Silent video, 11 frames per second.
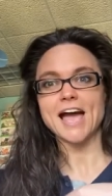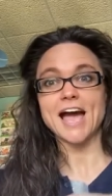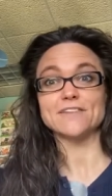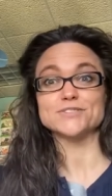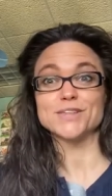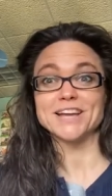
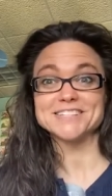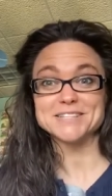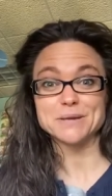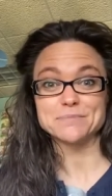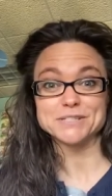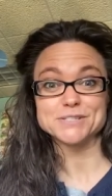after that
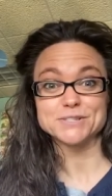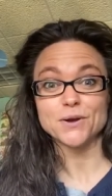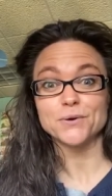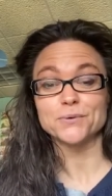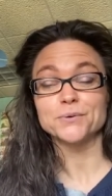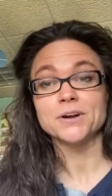statement.
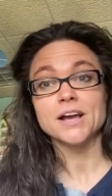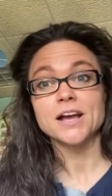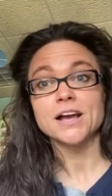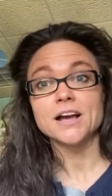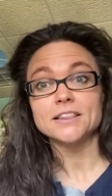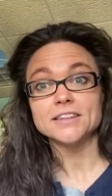So
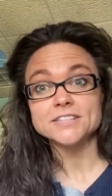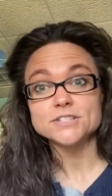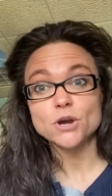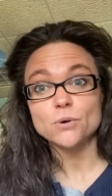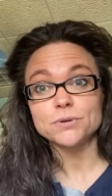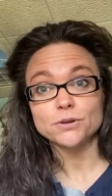let's
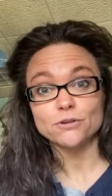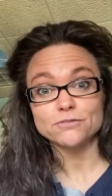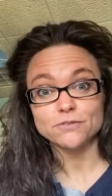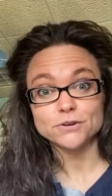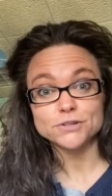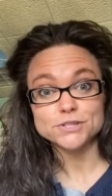go with our
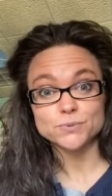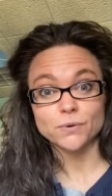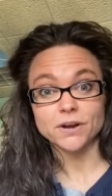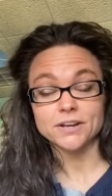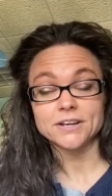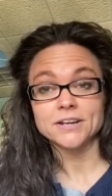first
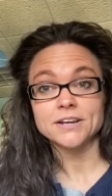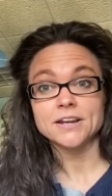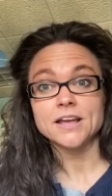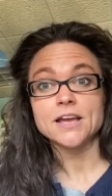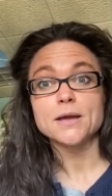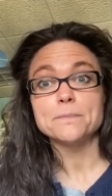one.
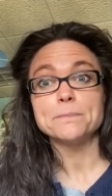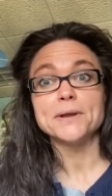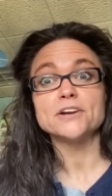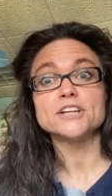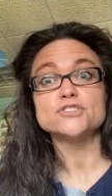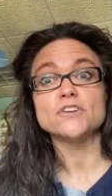
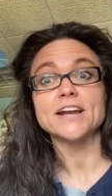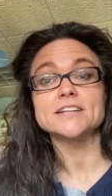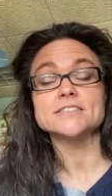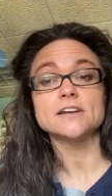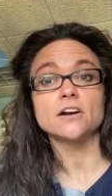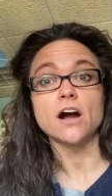Bearded
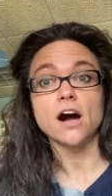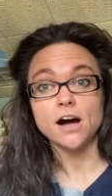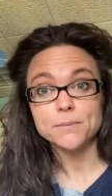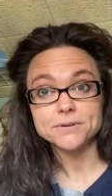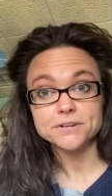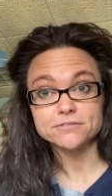dragons are
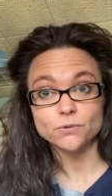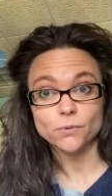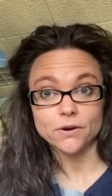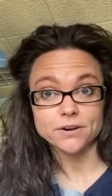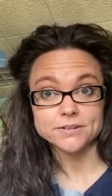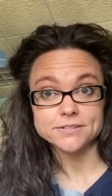
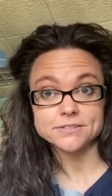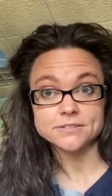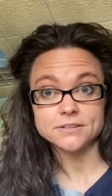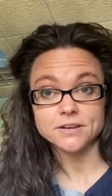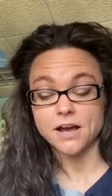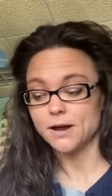omnivores.
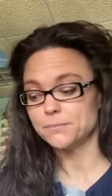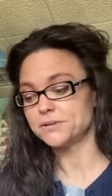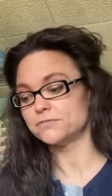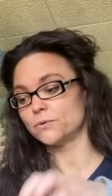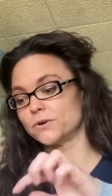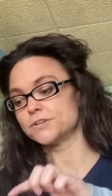
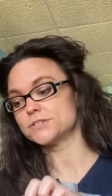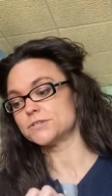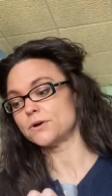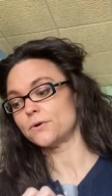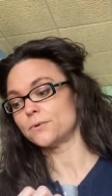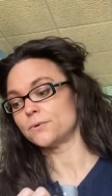Omnivores.
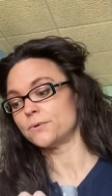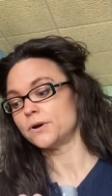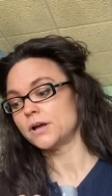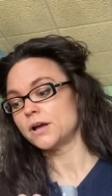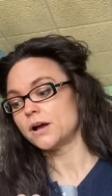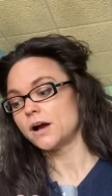So
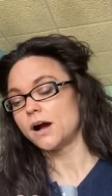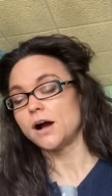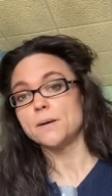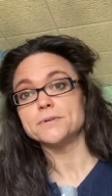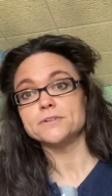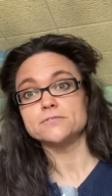
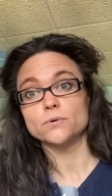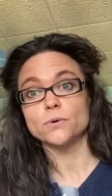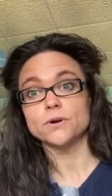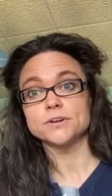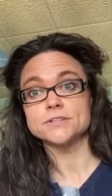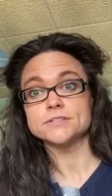
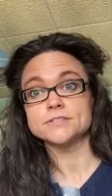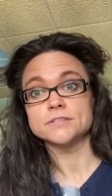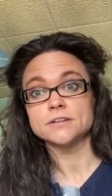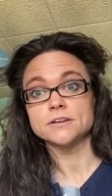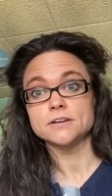omnivores